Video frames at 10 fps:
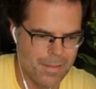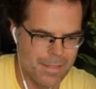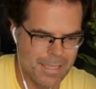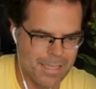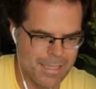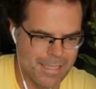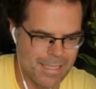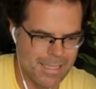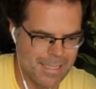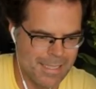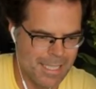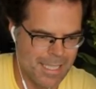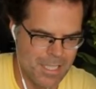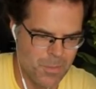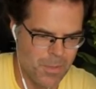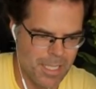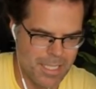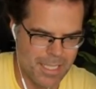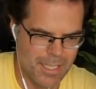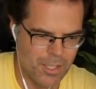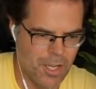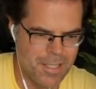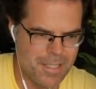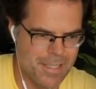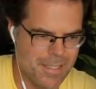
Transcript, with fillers: and uh, he doesn't want it to get lost.